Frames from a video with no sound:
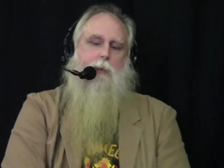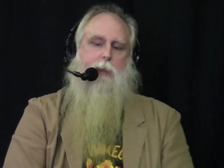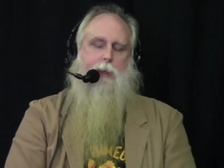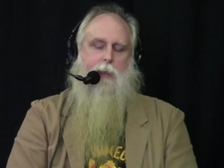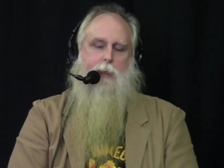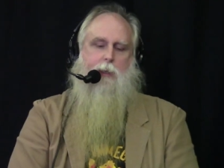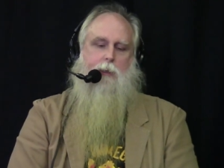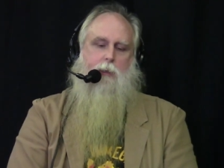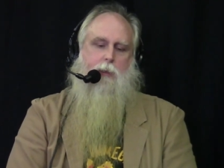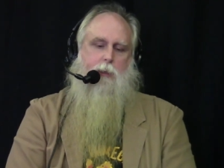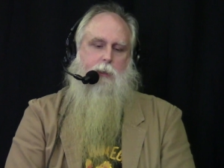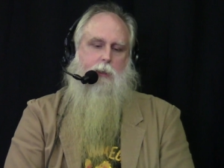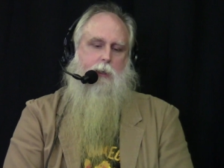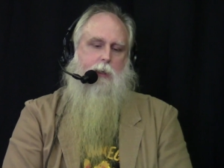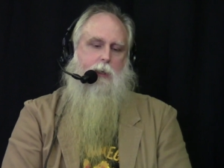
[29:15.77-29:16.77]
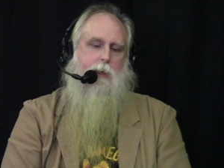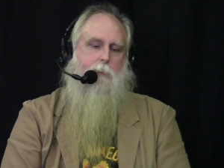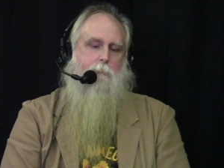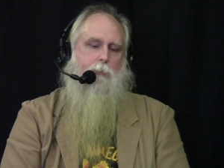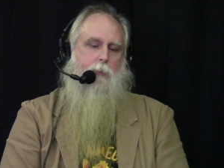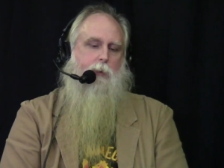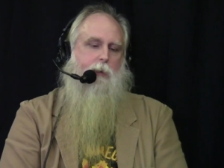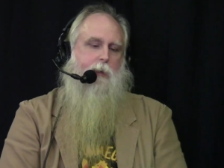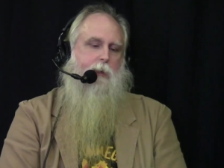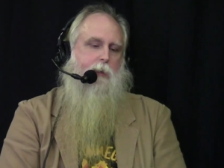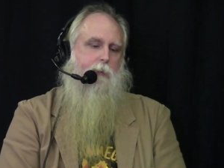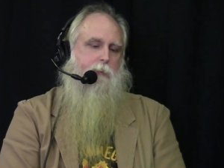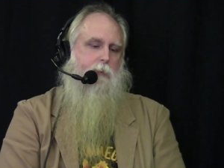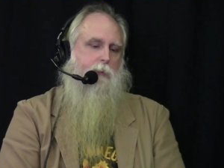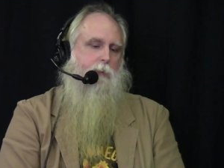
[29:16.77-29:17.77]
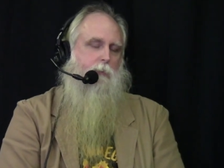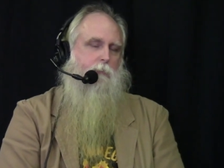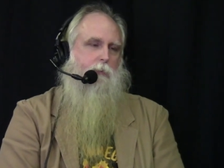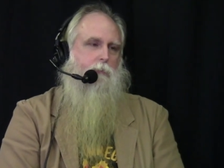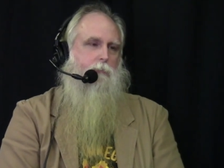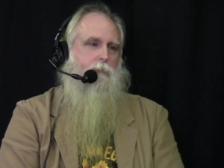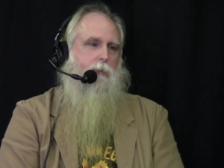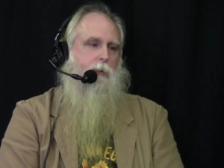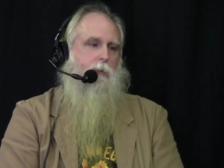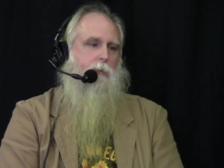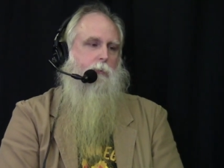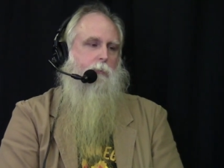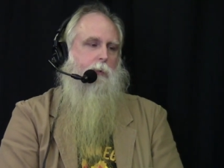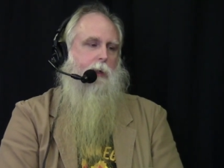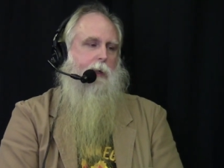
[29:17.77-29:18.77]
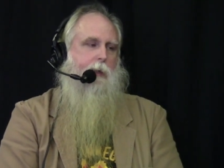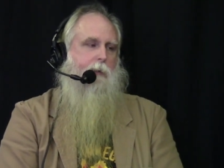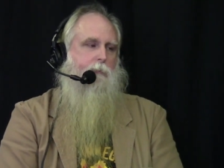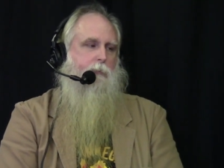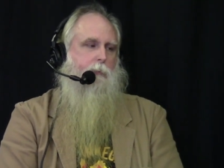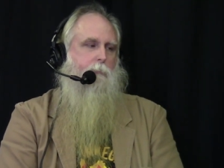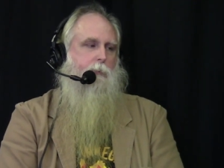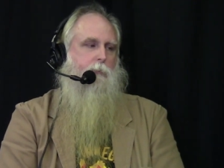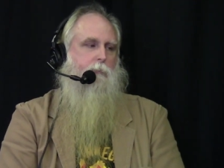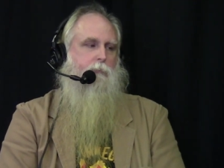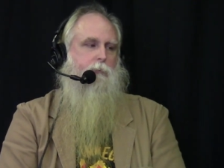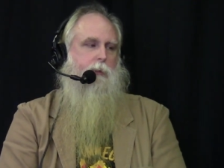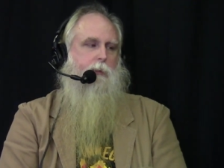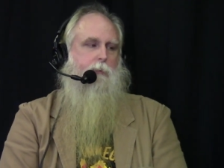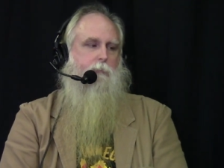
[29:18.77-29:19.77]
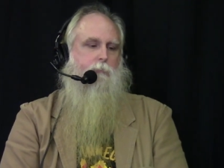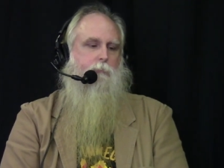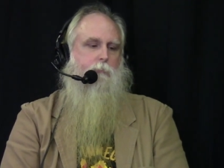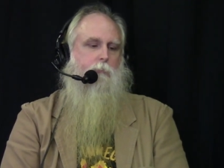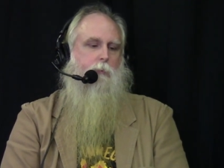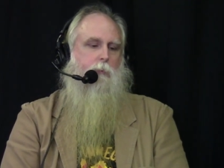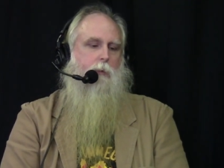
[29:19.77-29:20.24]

And he pointed out that you know years ago, as a computer science student,